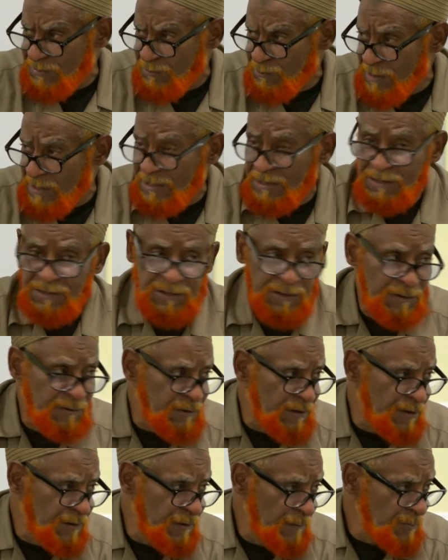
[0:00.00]
and relatives
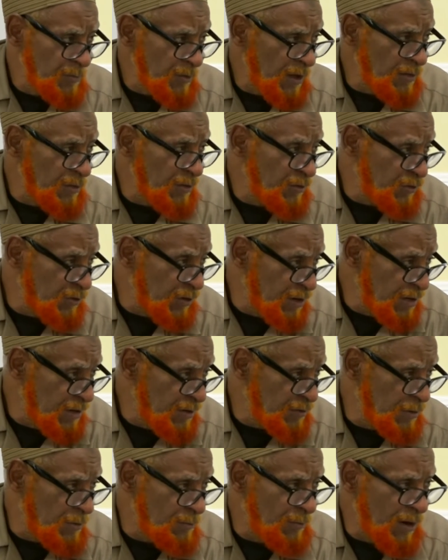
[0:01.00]
in other
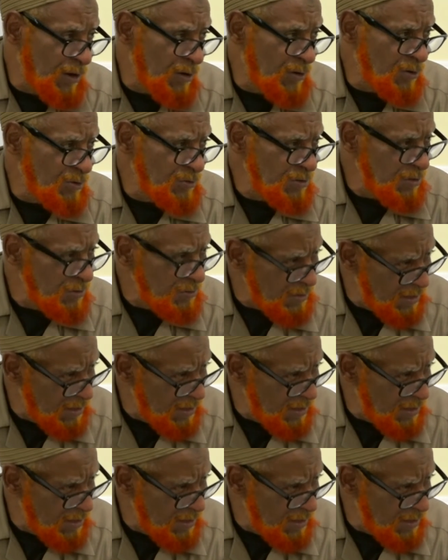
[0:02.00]
cities and boroughs.